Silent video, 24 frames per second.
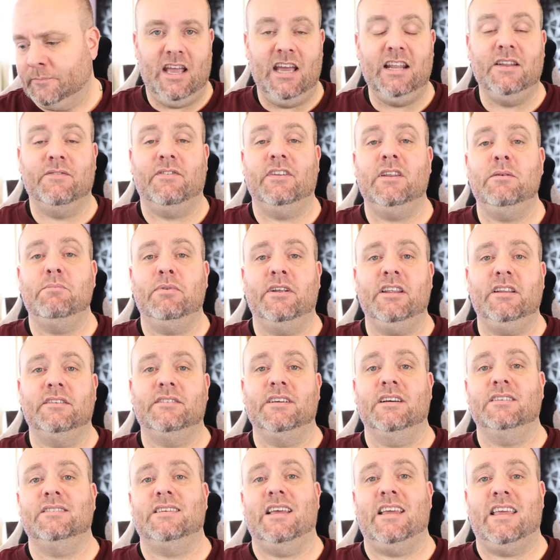And if anybody
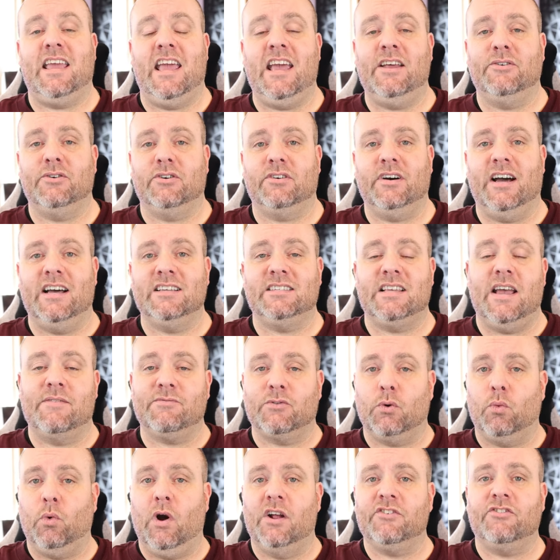does a candle class
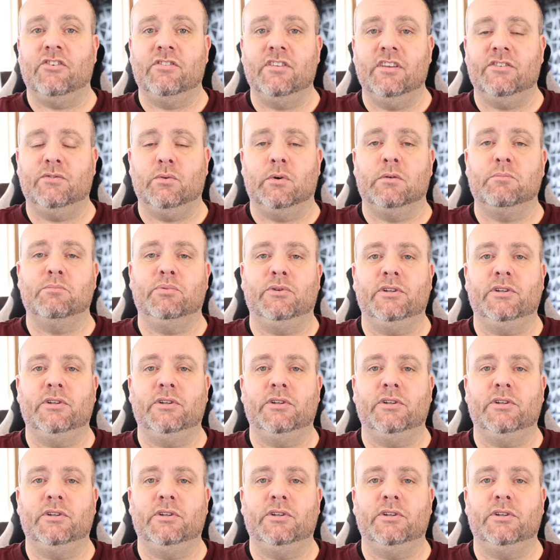after watching this one,